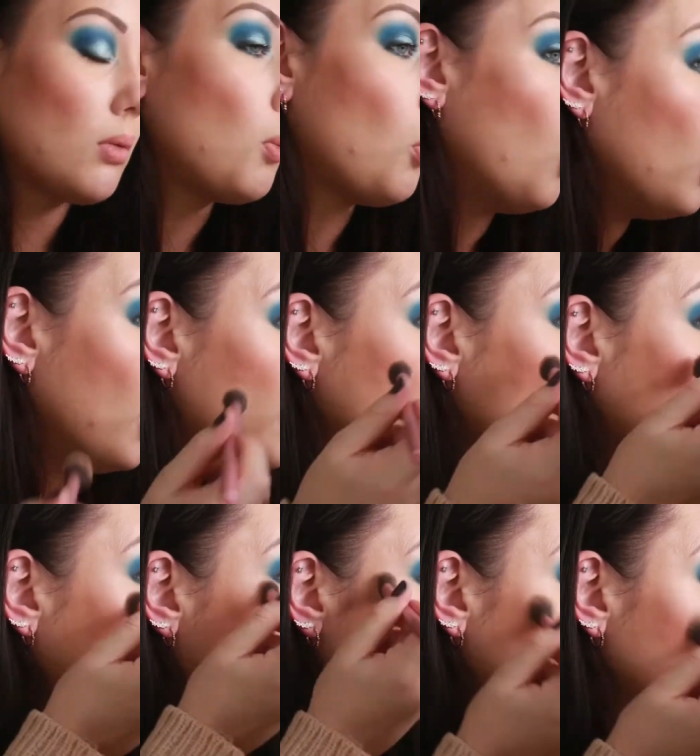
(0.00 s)
And if I
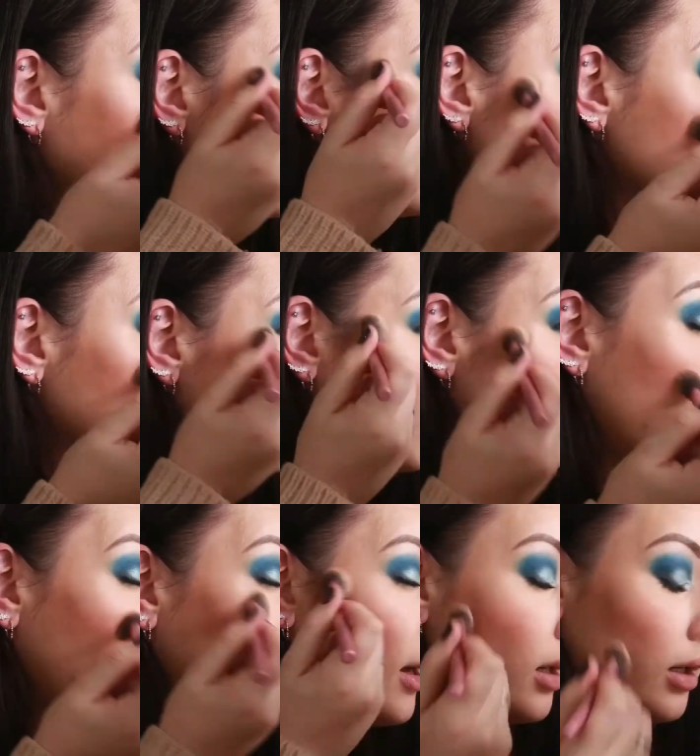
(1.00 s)
like literally
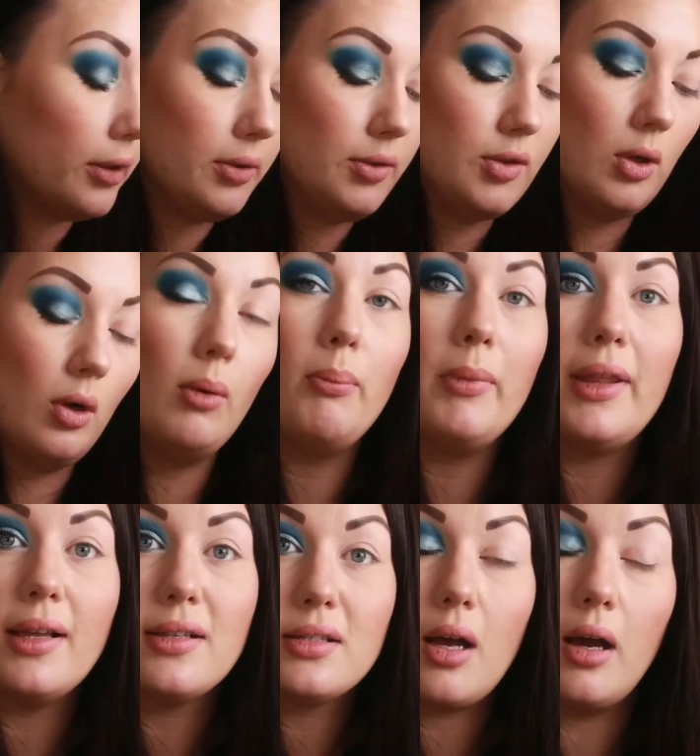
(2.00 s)
whack loads on, but
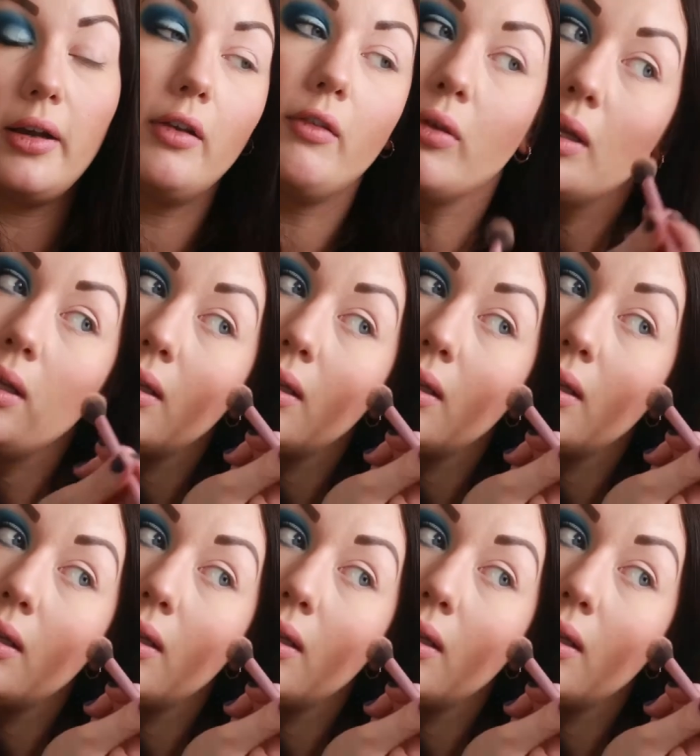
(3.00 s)
that's kind of